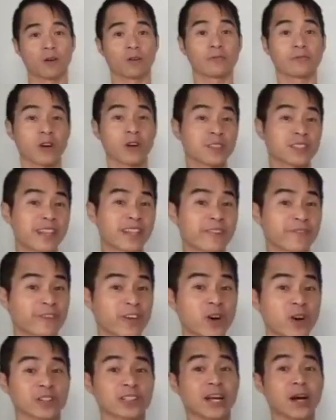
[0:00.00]
first thing
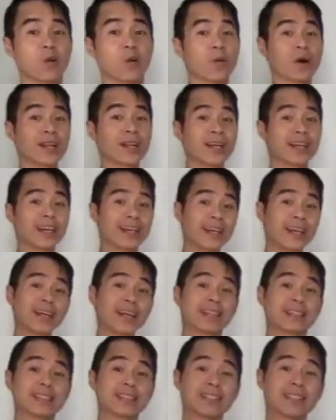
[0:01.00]
first, what
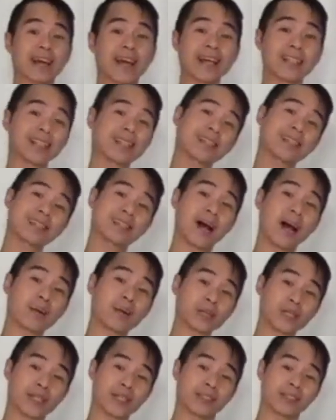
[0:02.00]
is a lease
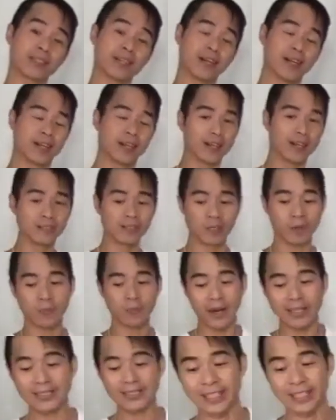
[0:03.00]
option? So
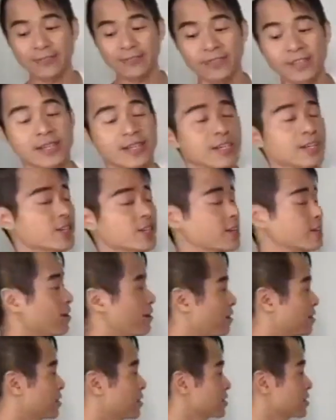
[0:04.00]
by definition,
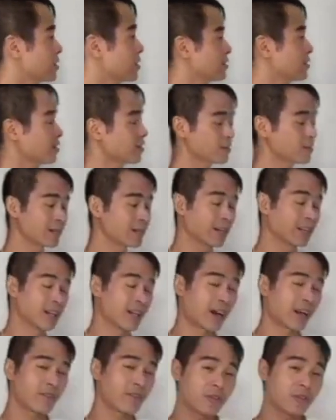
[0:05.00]
honestly though, a
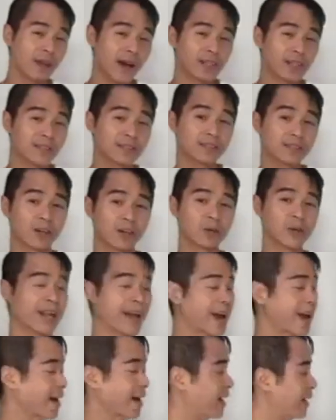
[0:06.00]
lot of you guys know
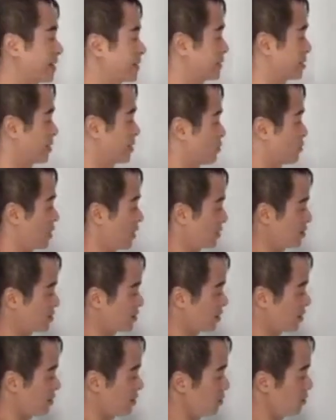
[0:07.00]
it as rent
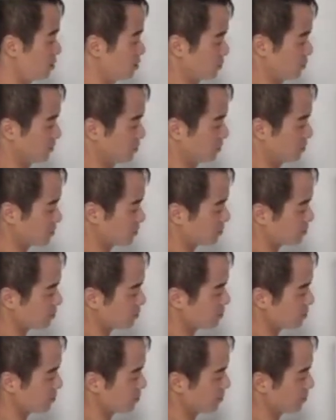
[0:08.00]
to own
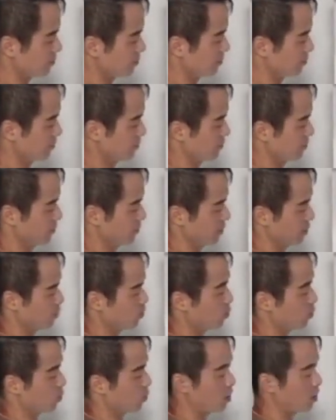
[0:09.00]

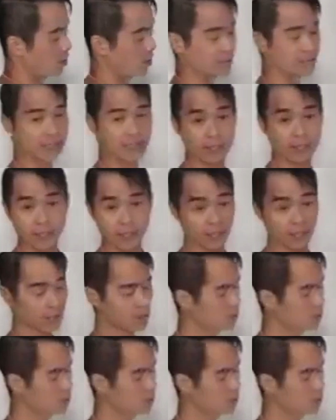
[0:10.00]
or RTO,